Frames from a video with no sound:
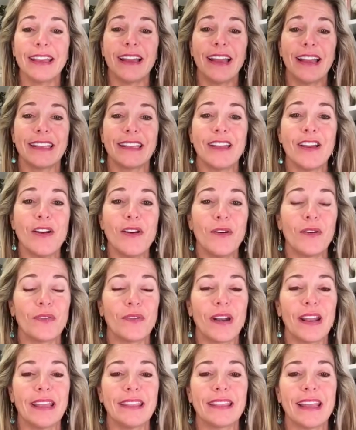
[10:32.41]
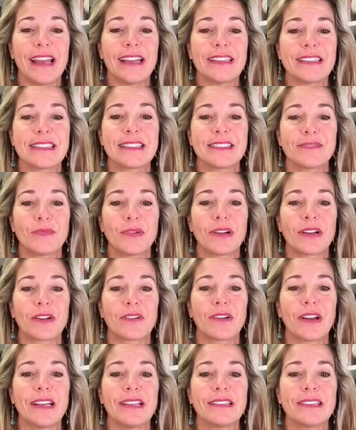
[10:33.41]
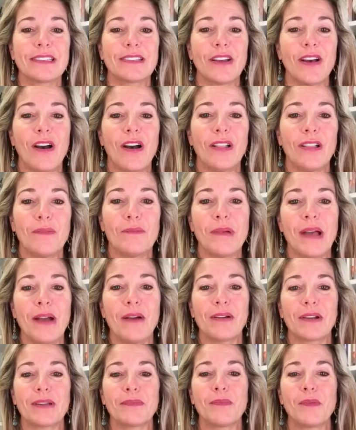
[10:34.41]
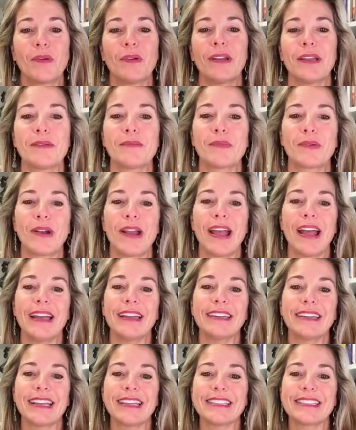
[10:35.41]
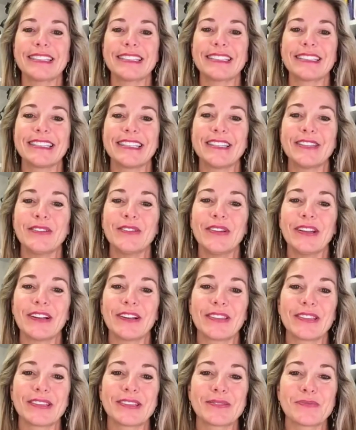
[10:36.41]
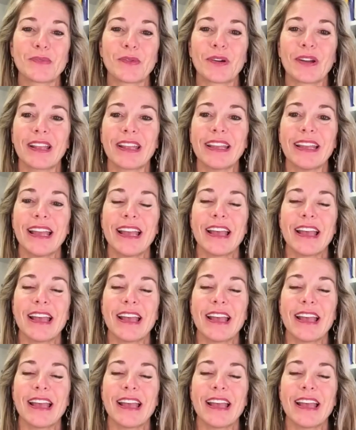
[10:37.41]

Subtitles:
I know, right? That's what grace is all about. Good morning, Brad. Nice to see you here this morning.